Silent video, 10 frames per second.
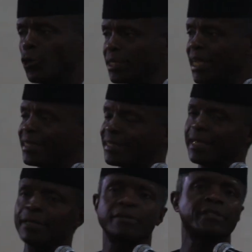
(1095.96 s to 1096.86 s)
not a
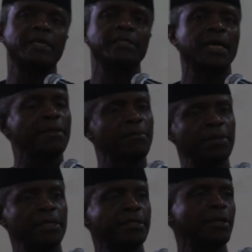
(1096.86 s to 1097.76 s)
single state, and the
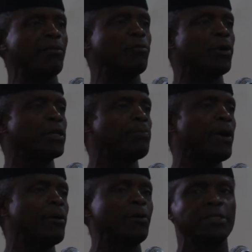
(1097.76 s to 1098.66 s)
Minister of Work,
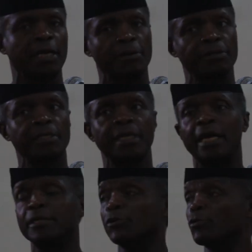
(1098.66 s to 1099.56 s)
Power Works and Housing is
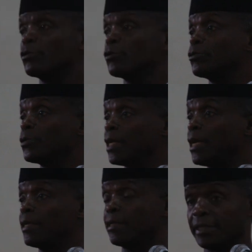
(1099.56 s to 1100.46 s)
here in Sokoto today,
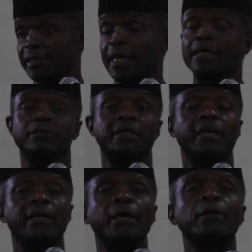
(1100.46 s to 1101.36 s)
is here
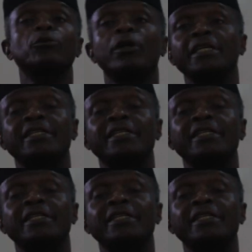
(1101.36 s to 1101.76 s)
today. Not a